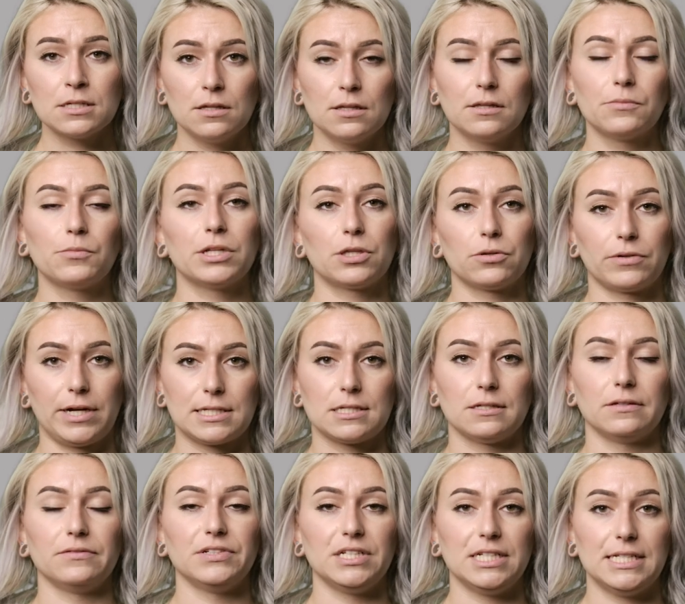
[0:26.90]
what the rest
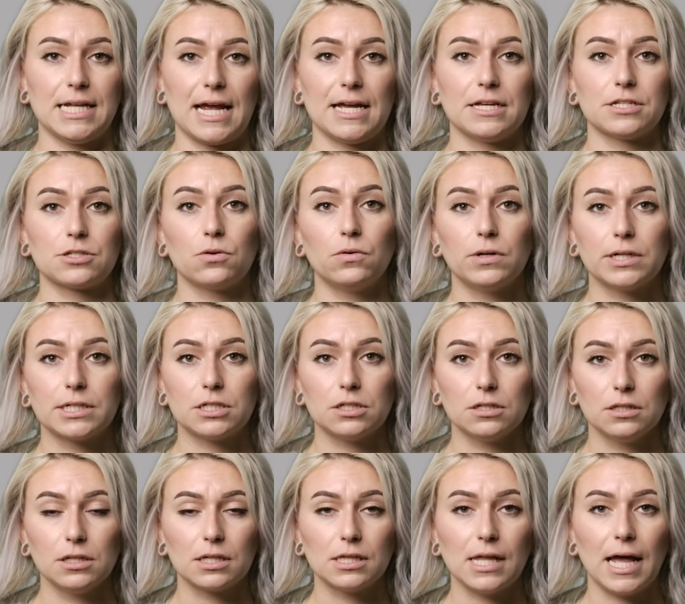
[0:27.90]
of the day is going
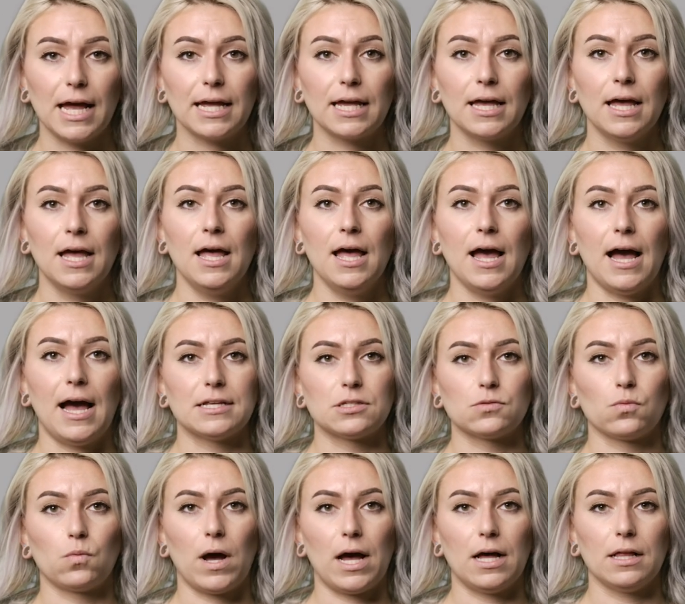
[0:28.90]
to look like,
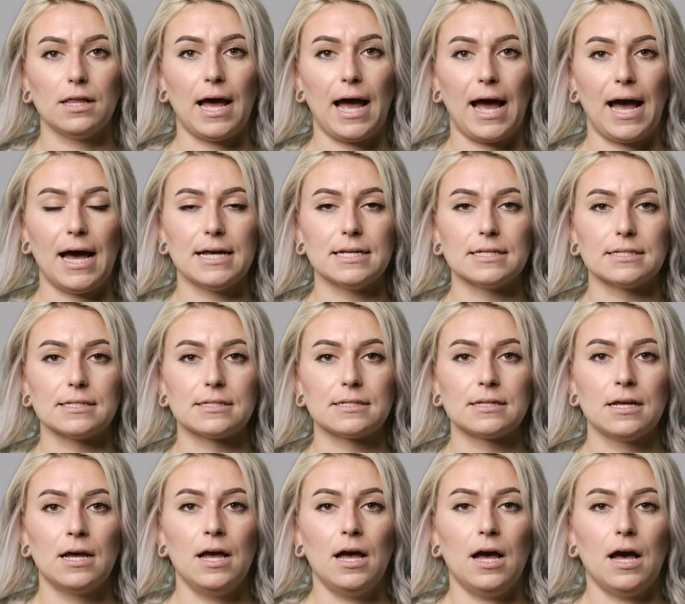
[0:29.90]
as well
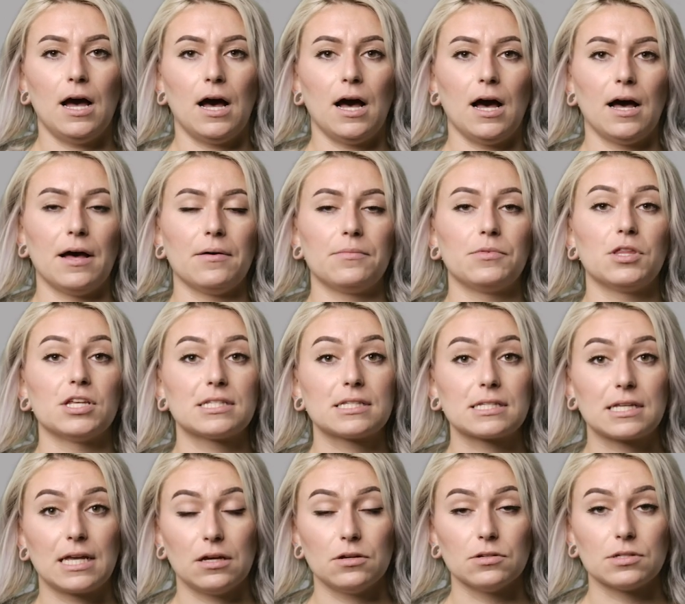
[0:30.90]
as the
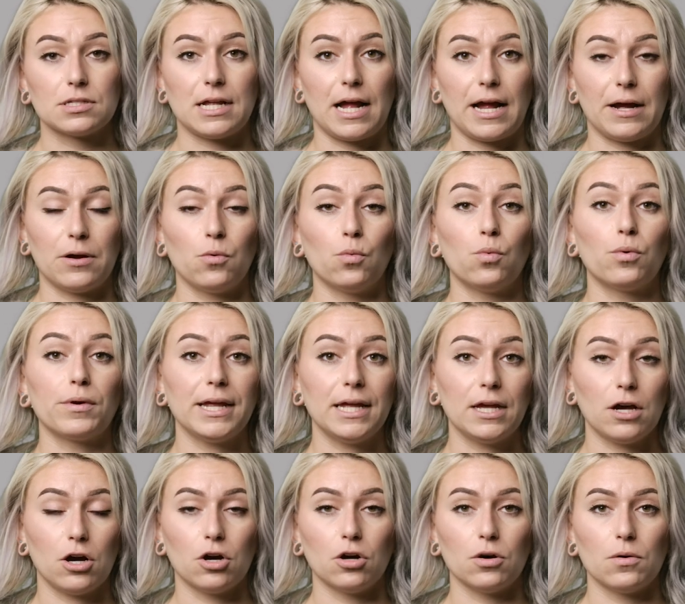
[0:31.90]
skills that we
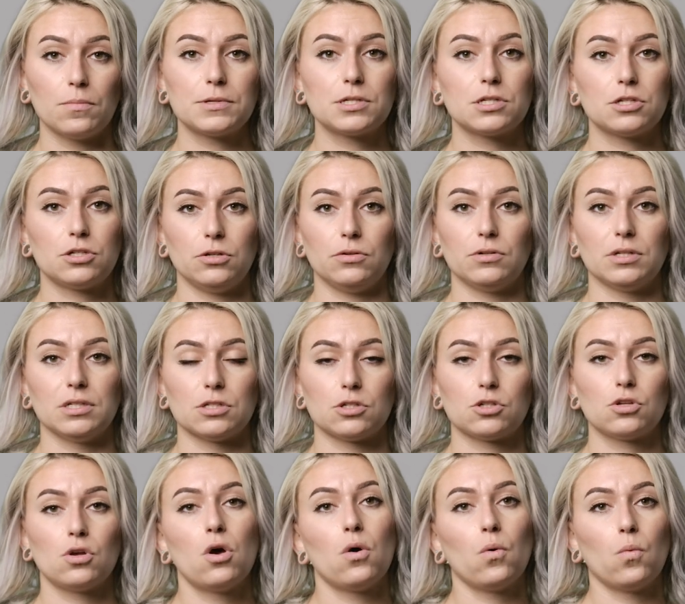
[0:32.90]
hope
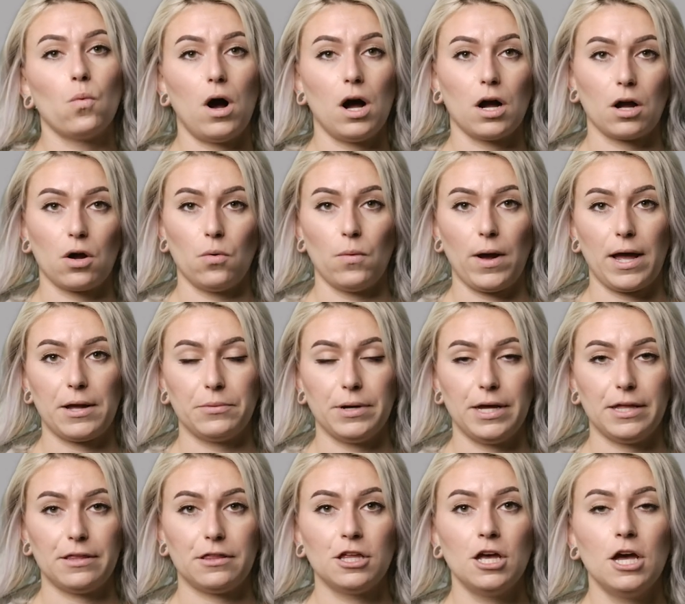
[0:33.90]
students walk away
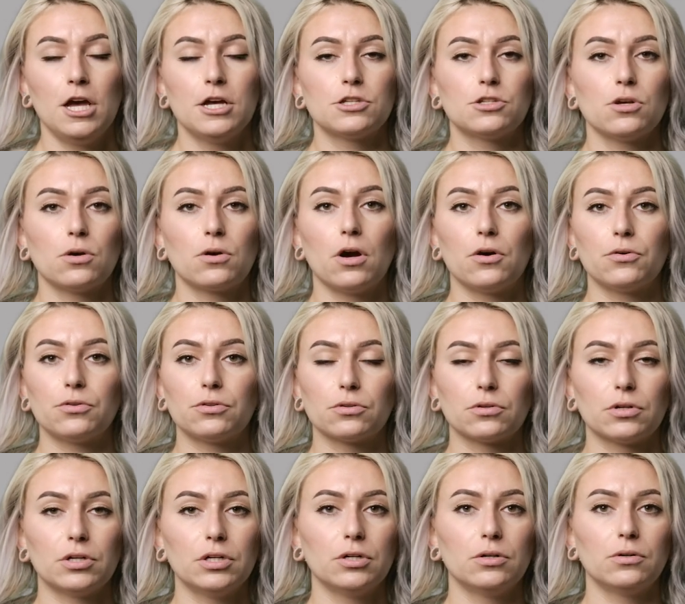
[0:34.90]
with. So go
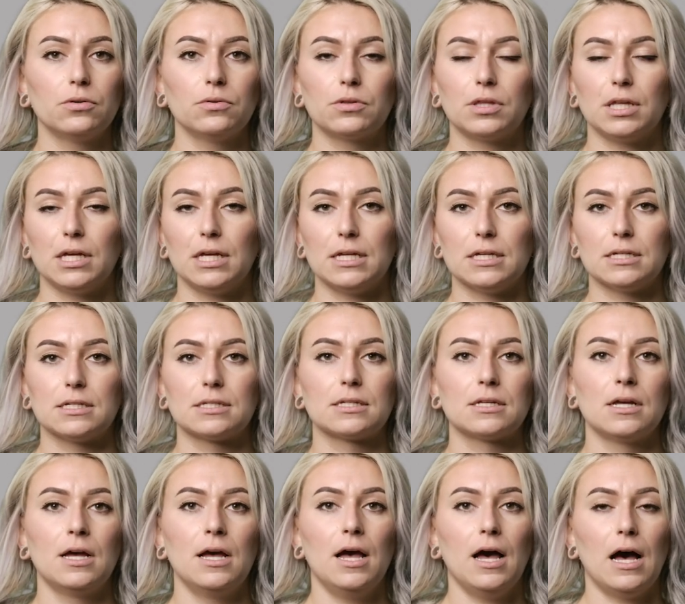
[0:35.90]
through
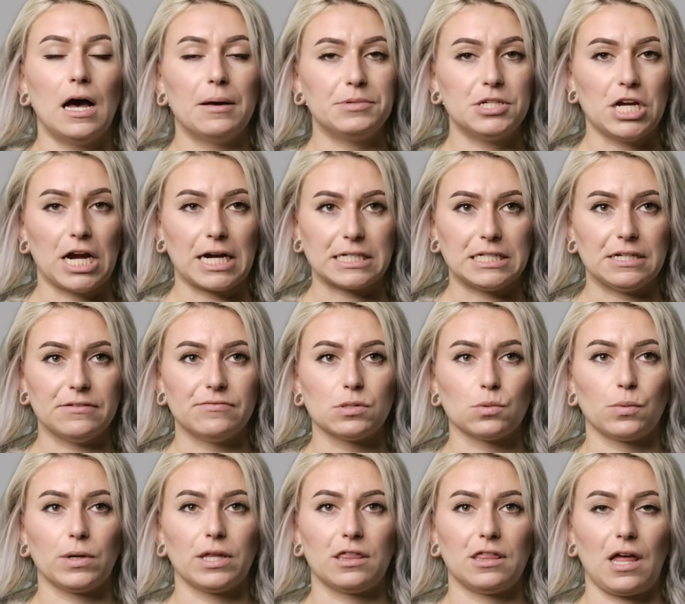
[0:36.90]
these objectives
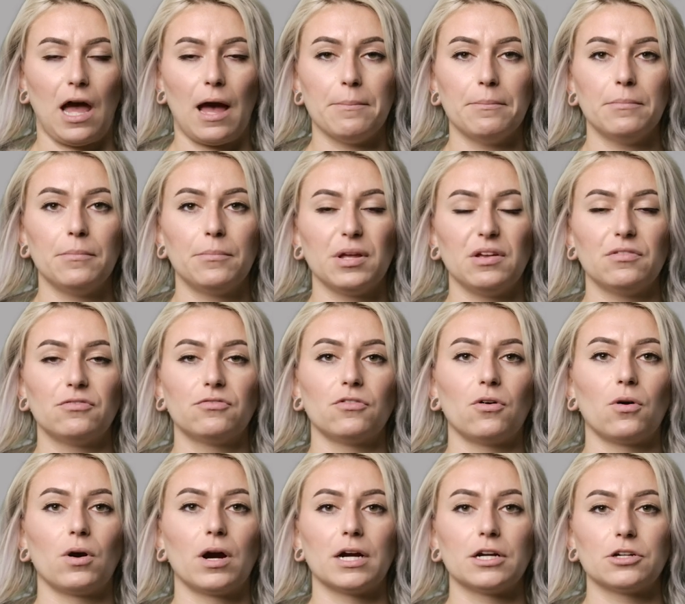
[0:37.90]
with them
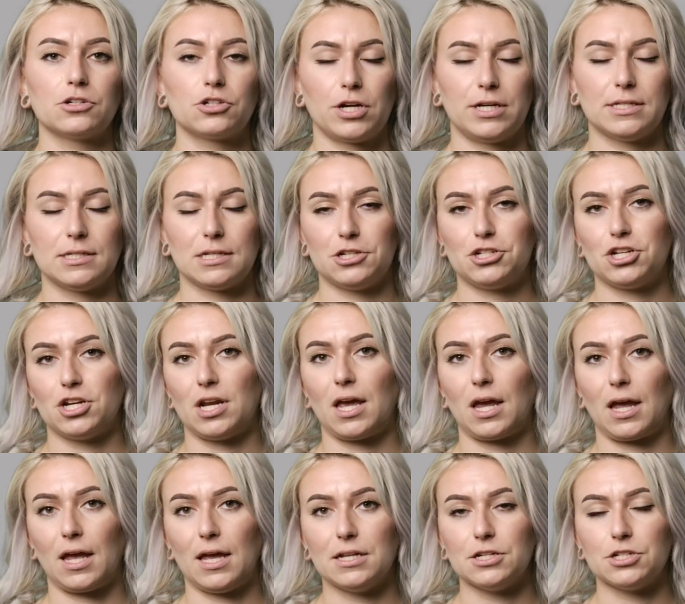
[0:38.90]
before
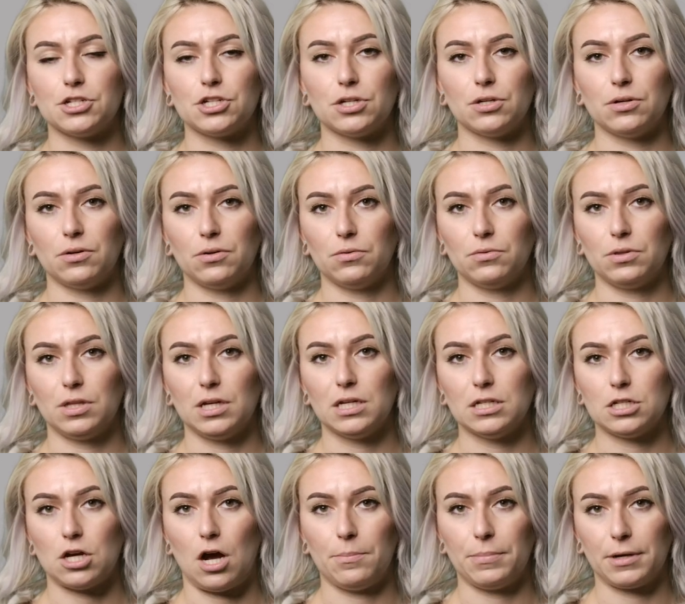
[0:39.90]
transitioning into the
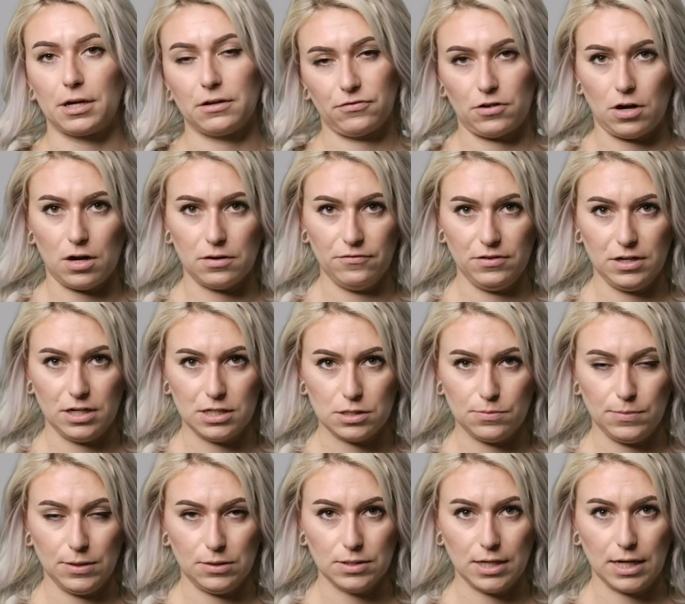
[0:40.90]
topic of
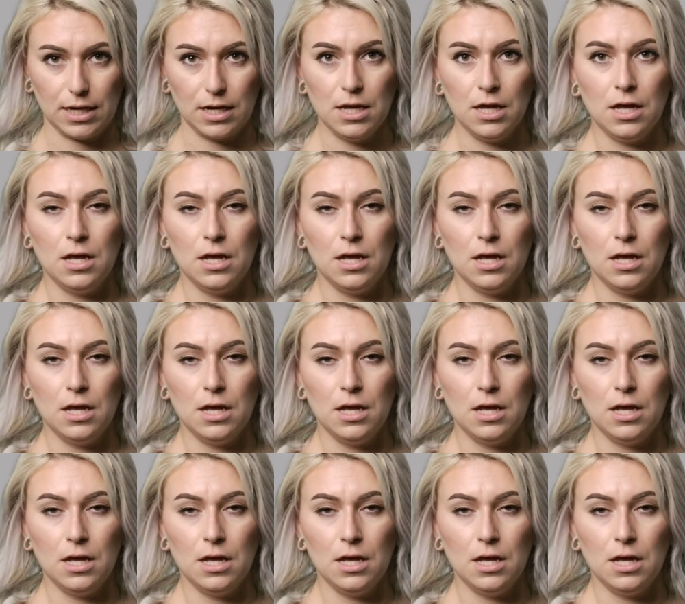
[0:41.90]
confidence building.